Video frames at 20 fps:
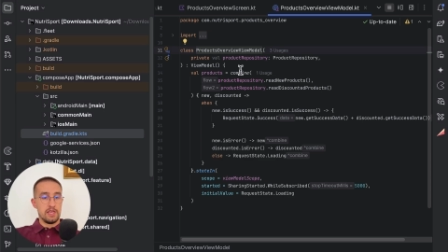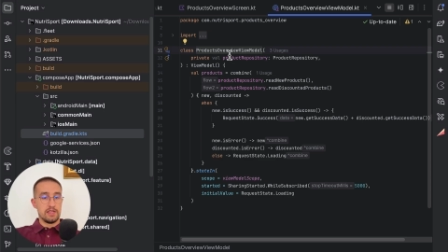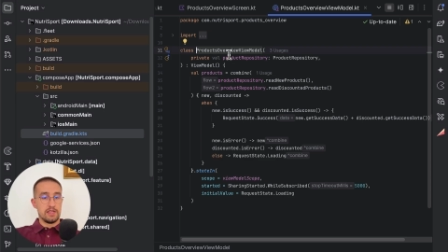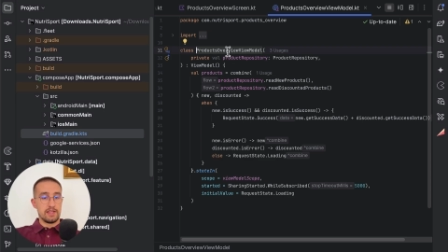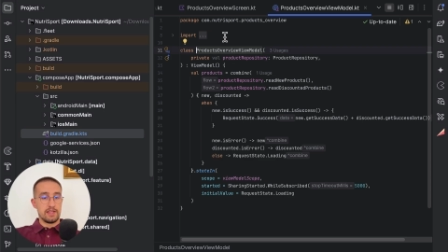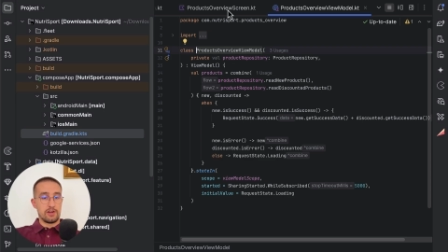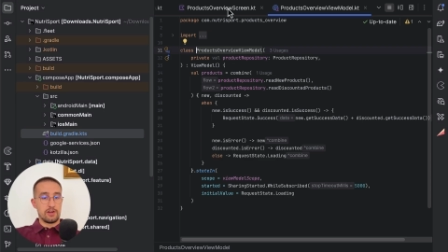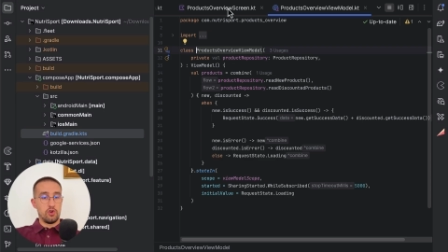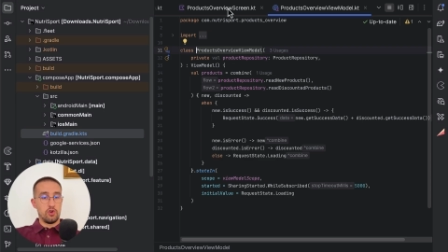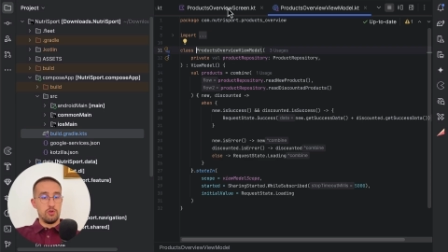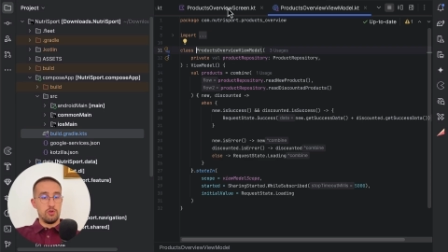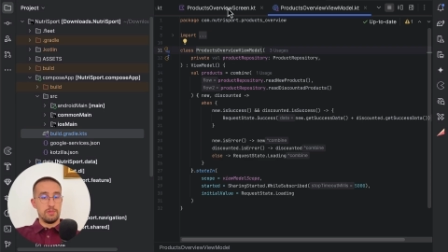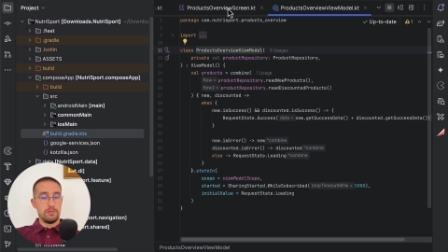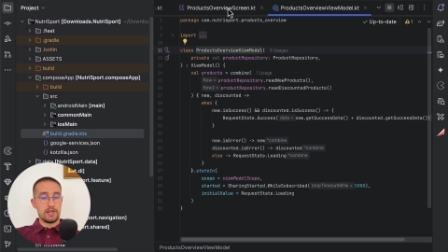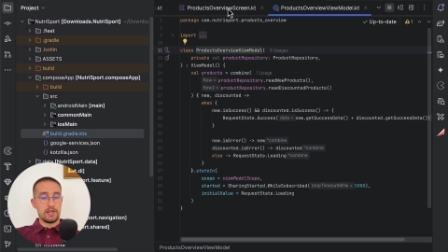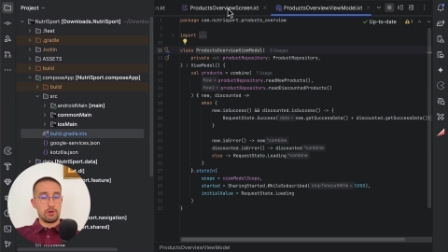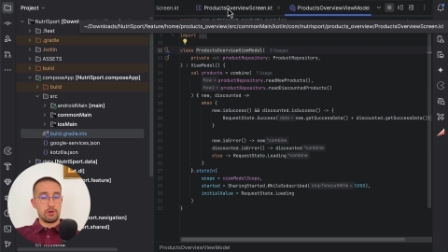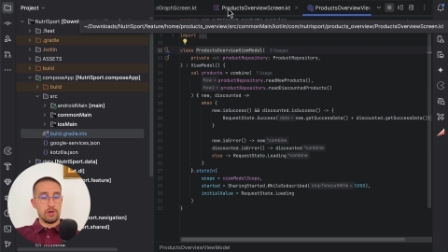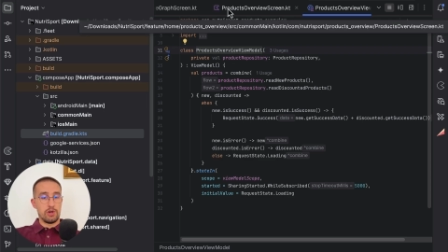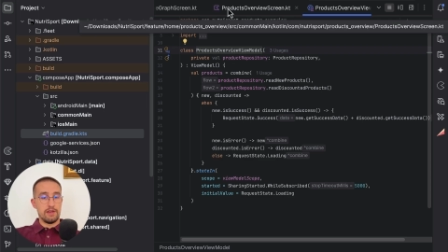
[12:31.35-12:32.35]
The
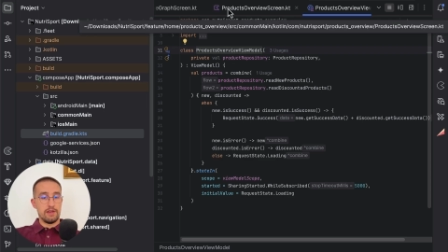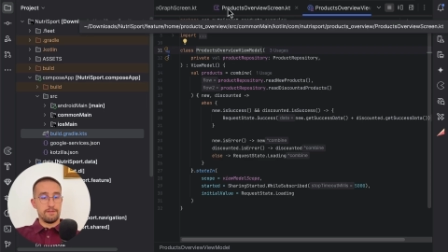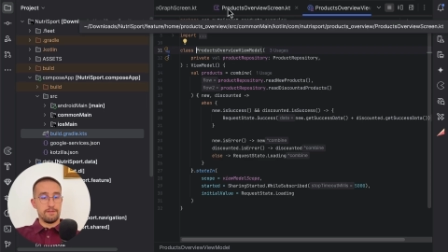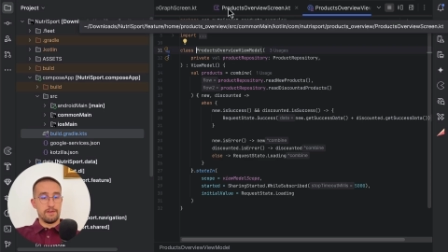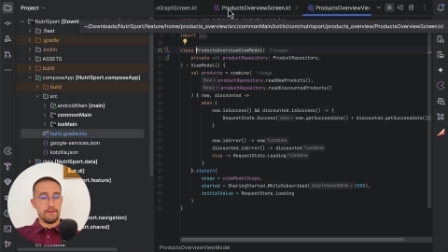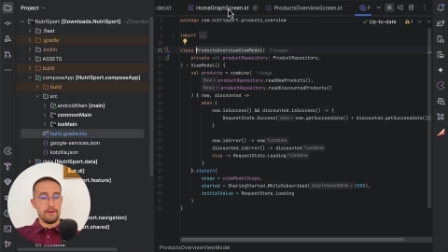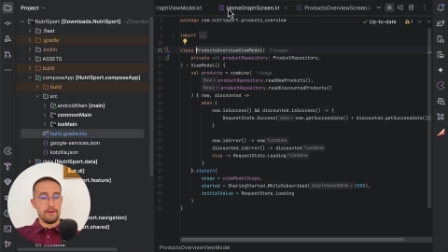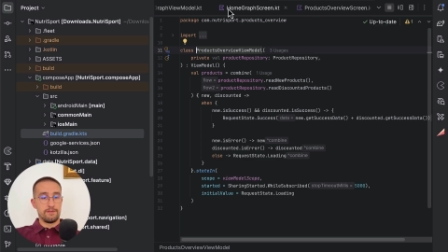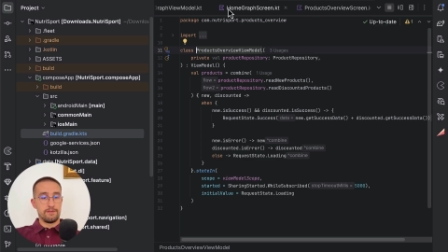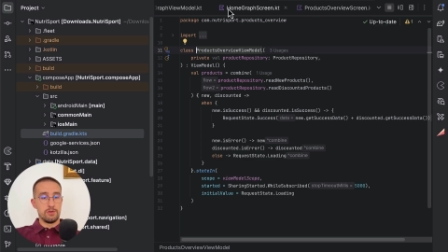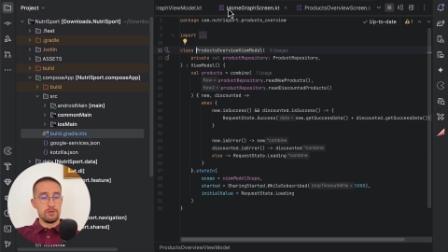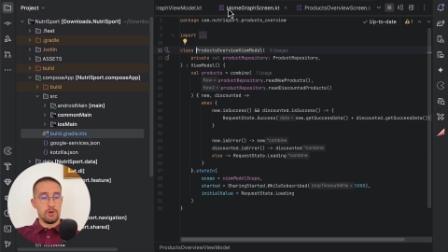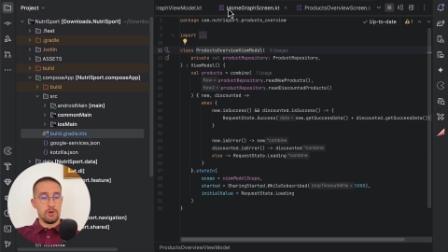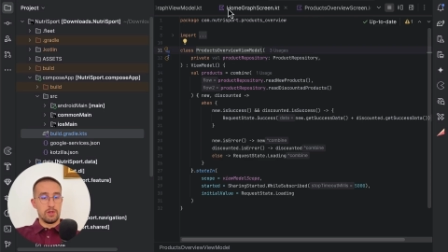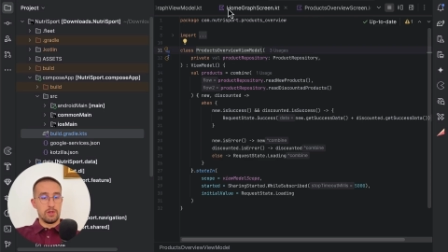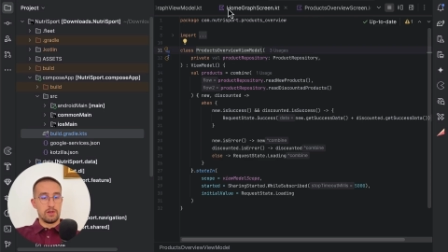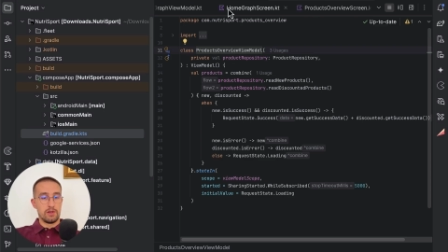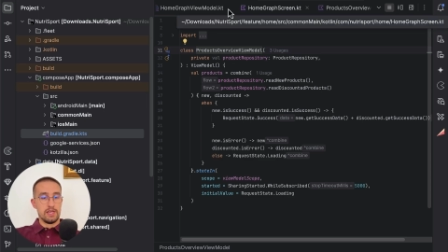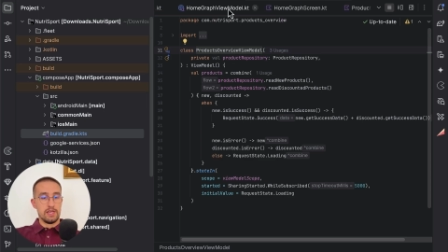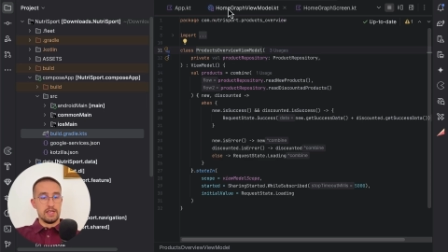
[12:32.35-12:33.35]
home graph view
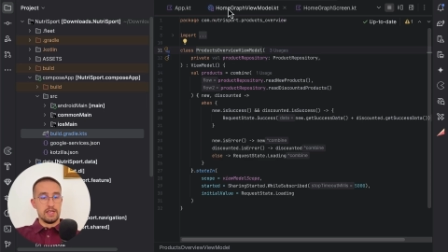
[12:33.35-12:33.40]
model